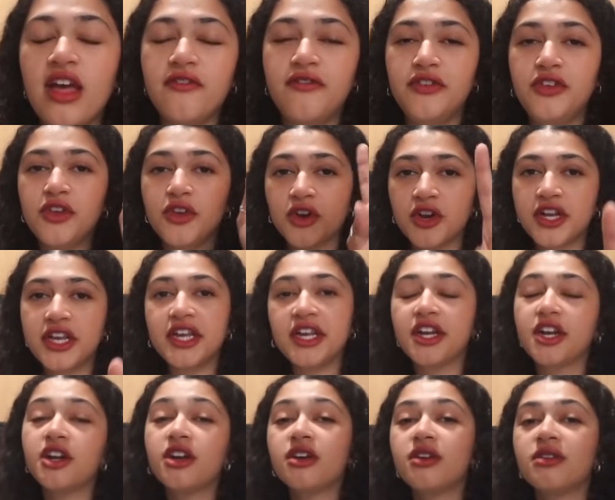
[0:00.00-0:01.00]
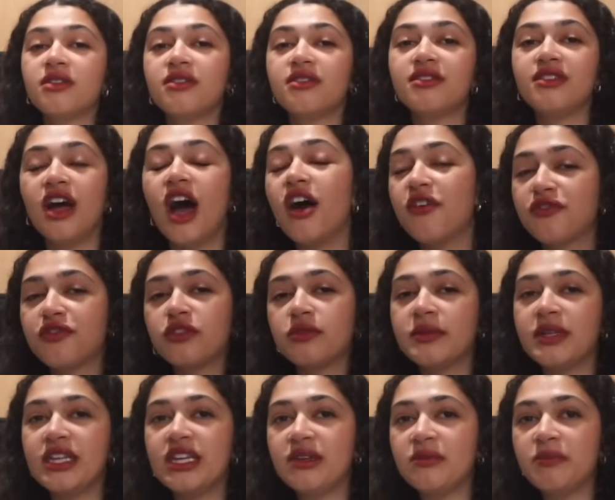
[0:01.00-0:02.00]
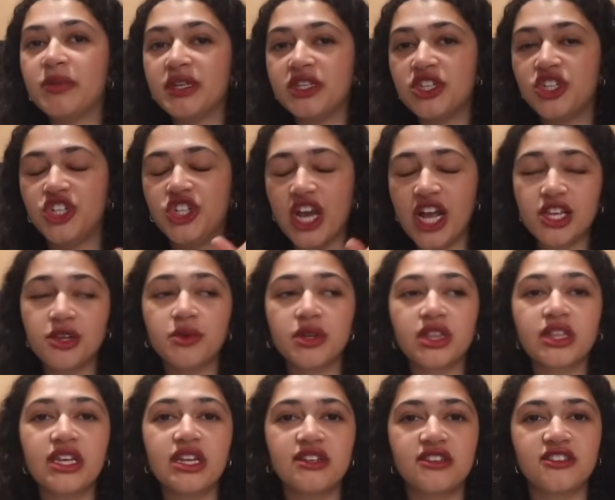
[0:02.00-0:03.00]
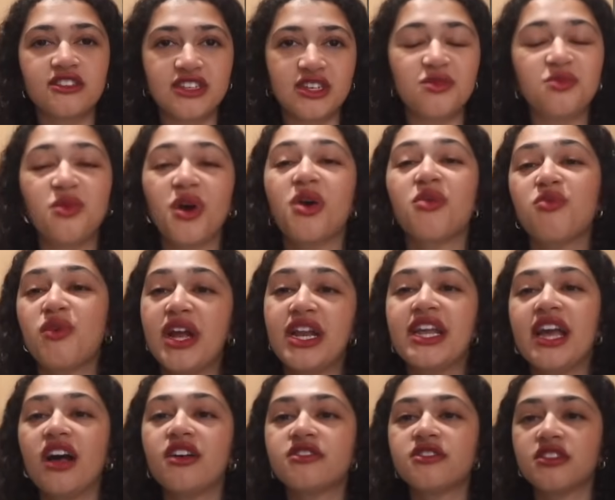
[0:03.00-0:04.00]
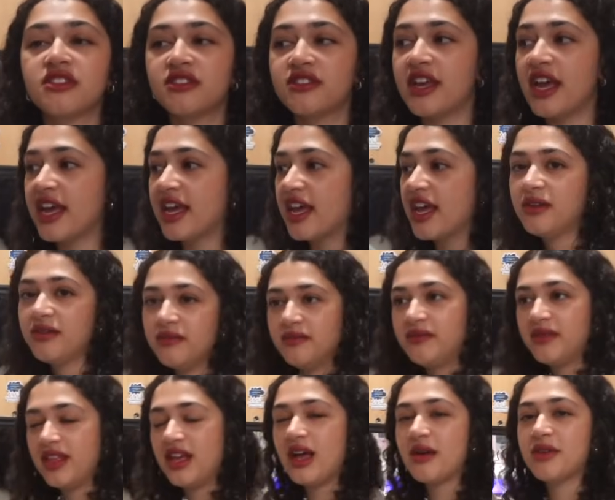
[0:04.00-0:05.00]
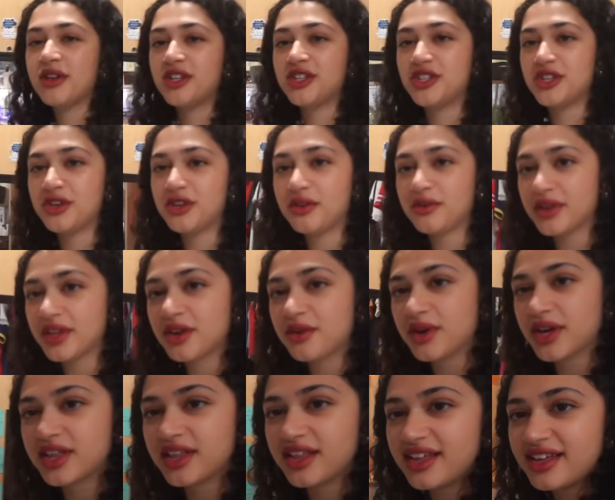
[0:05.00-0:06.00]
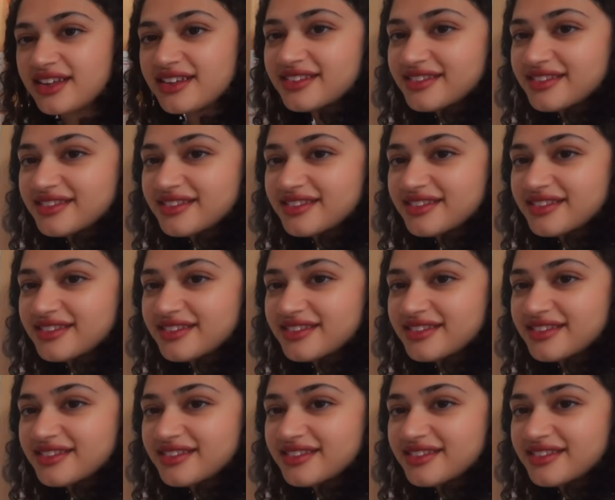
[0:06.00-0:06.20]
if you're here, not for me, but genuinely to see what Raney House looks like, I'm gonna show you really quickly.